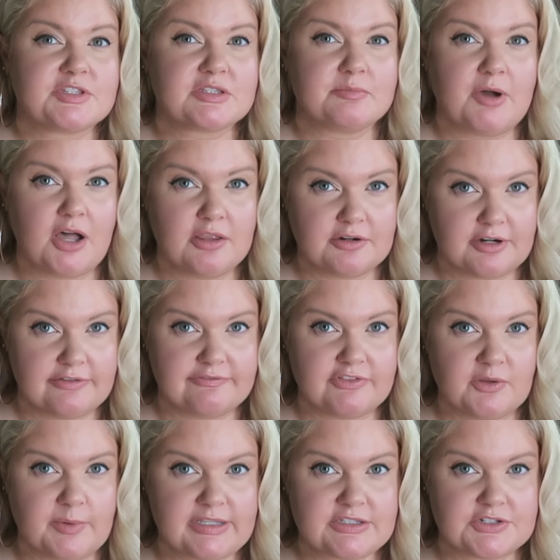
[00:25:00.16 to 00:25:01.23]
smaller
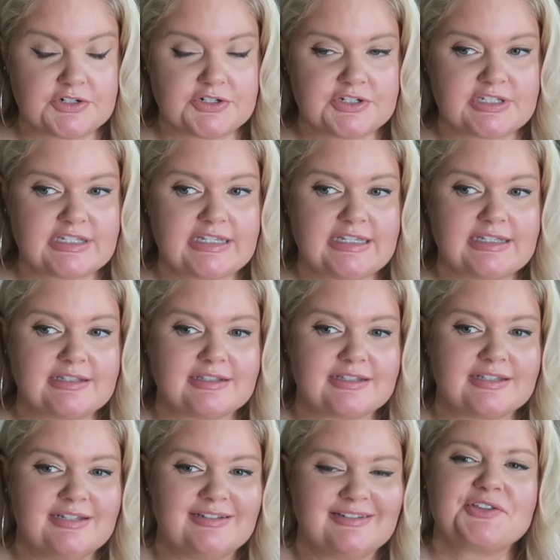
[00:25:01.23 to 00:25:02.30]
influencers is